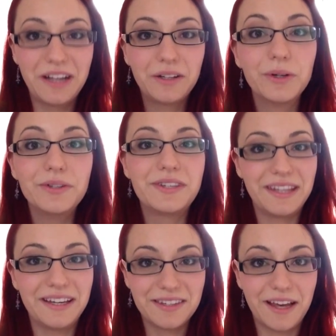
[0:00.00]
includes
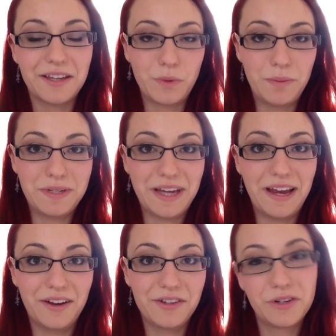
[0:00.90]
things like sweet
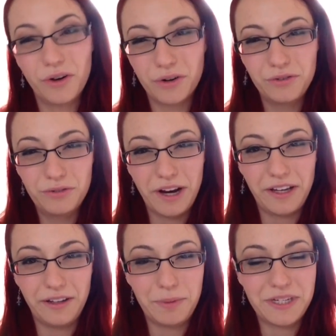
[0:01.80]
potatoes, not
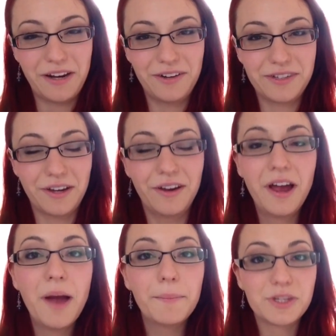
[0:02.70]
regular potatoes though,
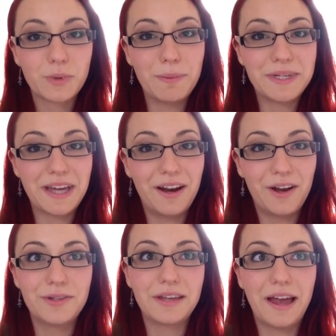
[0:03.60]
but sweet
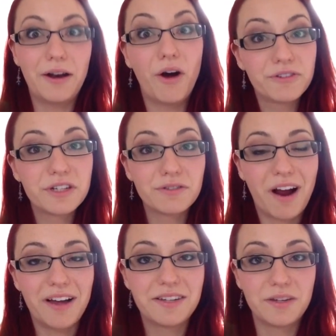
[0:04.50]
potatoes, and often
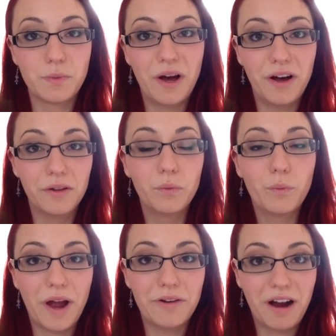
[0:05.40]
rice as well,
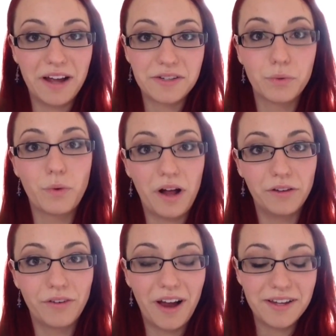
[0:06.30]
white rice or
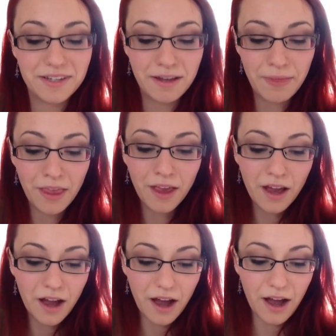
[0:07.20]
wild rice.
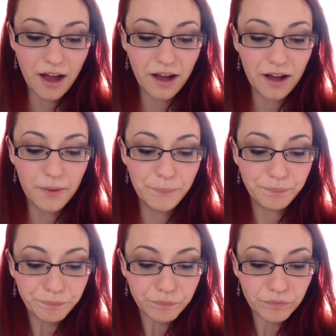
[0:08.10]

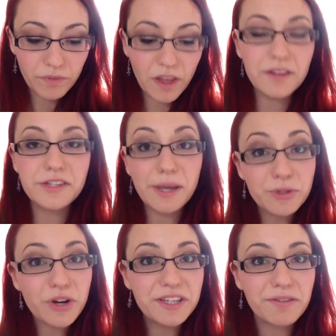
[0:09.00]
Some
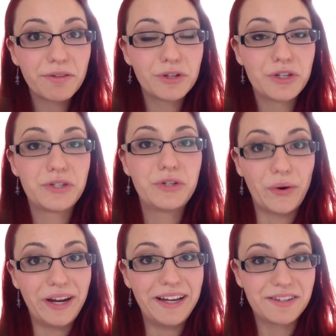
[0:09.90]
strains of thought
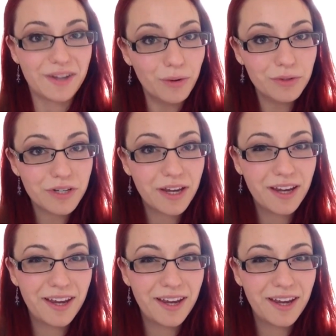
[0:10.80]
don't eat salt,